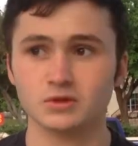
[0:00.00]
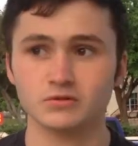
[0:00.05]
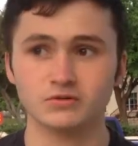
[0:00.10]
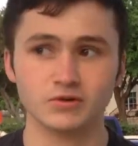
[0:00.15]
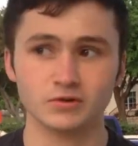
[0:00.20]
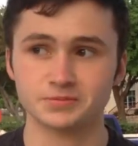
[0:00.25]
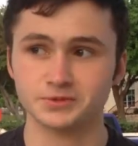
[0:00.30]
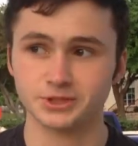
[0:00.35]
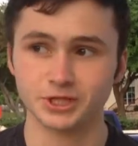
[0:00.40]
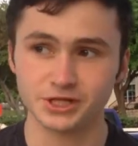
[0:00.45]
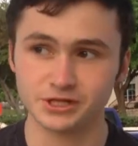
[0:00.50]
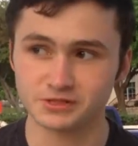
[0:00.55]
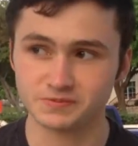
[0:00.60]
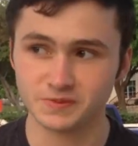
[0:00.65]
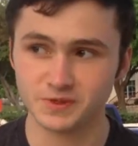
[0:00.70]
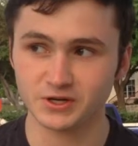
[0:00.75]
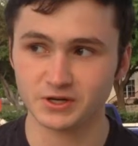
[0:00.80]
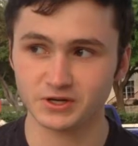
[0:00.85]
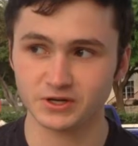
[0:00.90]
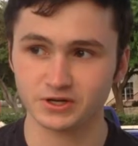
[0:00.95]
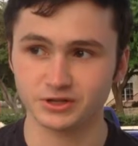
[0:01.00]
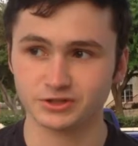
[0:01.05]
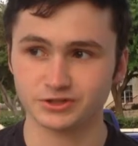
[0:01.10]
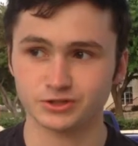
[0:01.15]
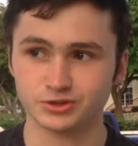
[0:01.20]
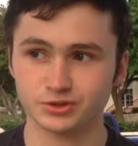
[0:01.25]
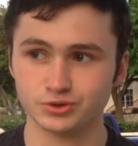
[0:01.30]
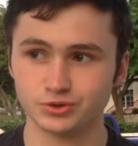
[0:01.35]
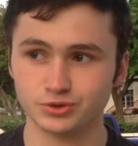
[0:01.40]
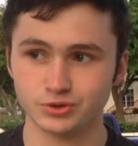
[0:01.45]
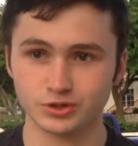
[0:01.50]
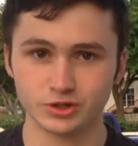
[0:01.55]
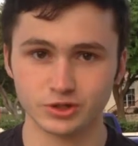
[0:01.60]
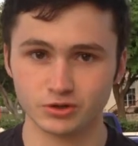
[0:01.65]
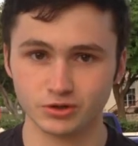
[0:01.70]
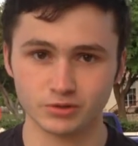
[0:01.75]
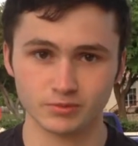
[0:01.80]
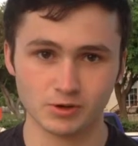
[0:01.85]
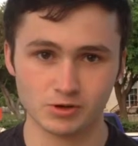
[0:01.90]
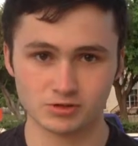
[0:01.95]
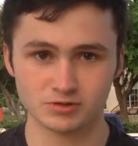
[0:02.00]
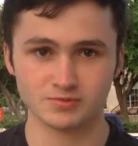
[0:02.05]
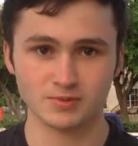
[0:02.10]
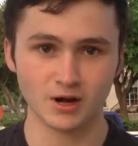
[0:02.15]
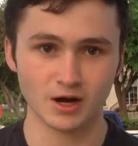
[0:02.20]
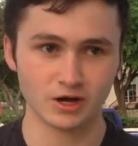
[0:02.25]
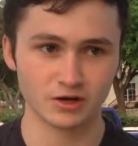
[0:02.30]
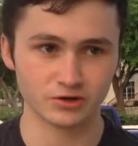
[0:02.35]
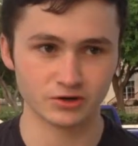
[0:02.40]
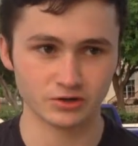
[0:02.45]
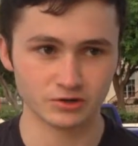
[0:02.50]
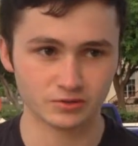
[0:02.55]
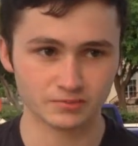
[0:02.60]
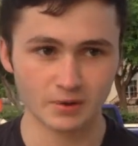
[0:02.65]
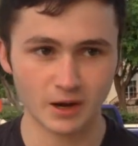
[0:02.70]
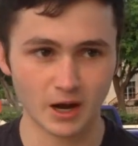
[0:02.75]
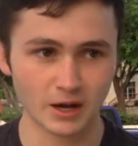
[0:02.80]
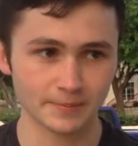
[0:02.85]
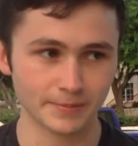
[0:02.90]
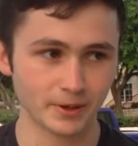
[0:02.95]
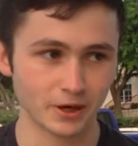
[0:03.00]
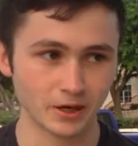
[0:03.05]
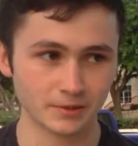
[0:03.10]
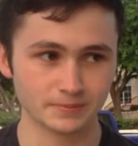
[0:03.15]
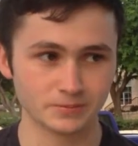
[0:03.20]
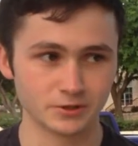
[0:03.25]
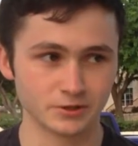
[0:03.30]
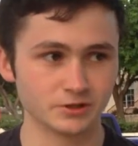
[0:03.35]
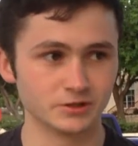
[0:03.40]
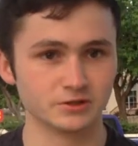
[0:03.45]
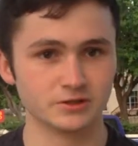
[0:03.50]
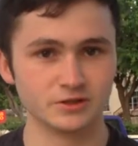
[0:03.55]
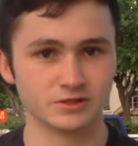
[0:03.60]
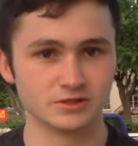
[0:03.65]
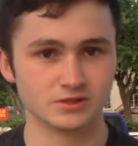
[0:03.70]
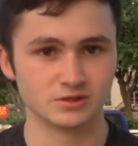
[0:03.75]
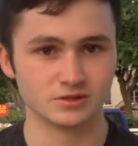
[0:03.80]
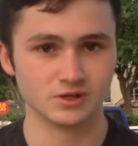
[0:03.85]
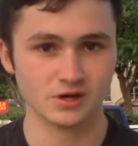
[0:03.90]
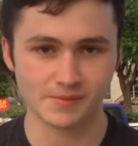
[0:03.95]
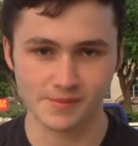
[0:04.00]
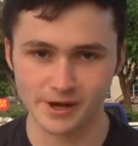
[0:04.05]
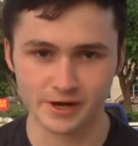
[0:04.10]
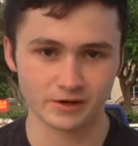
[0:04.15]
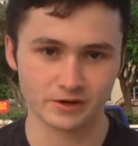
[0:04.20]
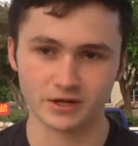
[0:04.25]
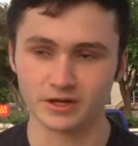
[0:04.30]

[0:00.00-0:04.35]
From Shakespeare to the most modern pop opera that's come out.